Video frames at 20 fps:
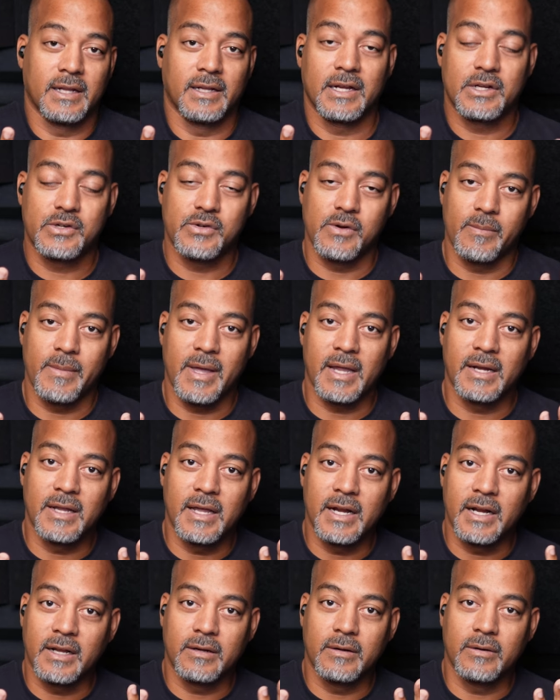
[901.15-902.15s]

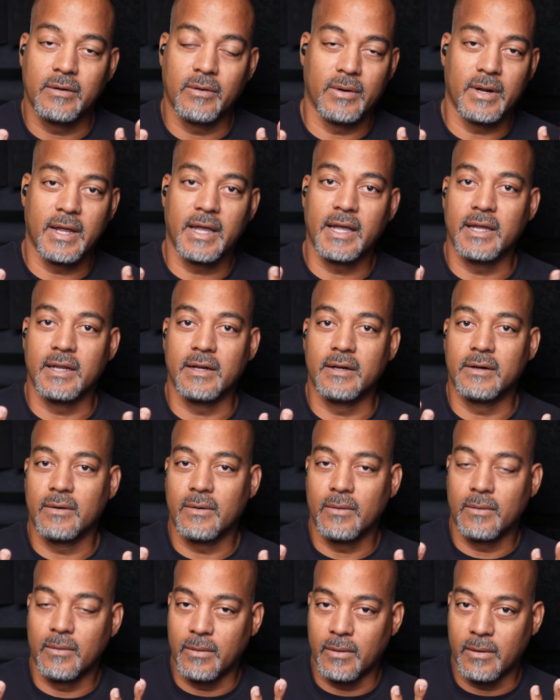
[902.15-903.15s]
electromagnetic grenade
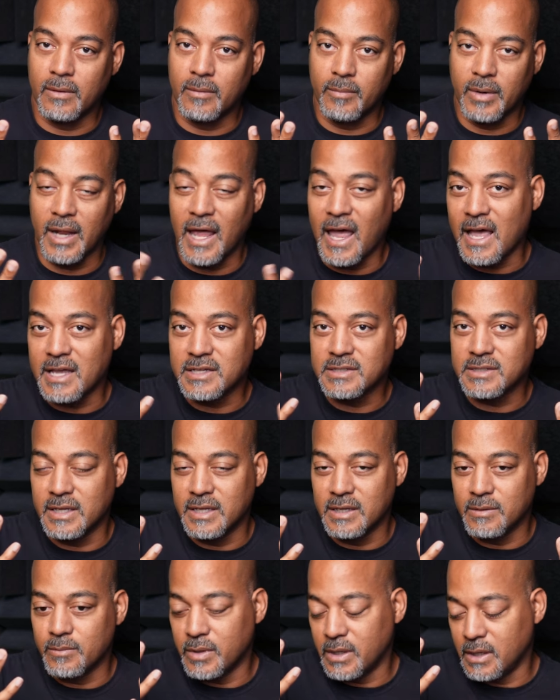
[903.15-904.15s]
or blast,
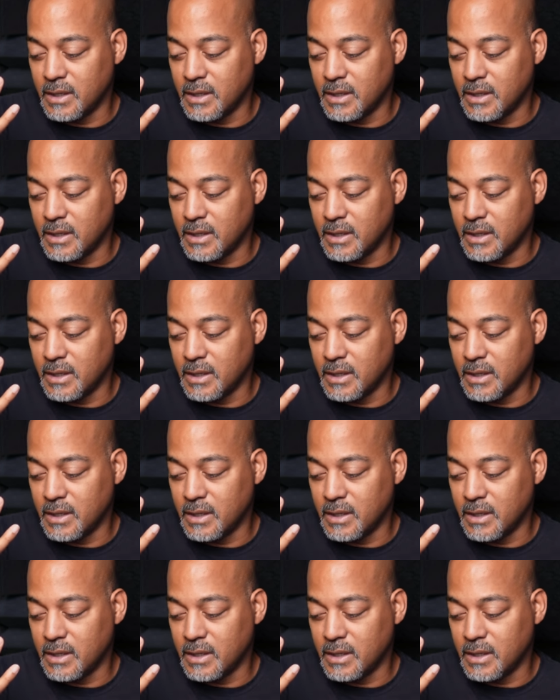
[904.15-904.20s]
EMP.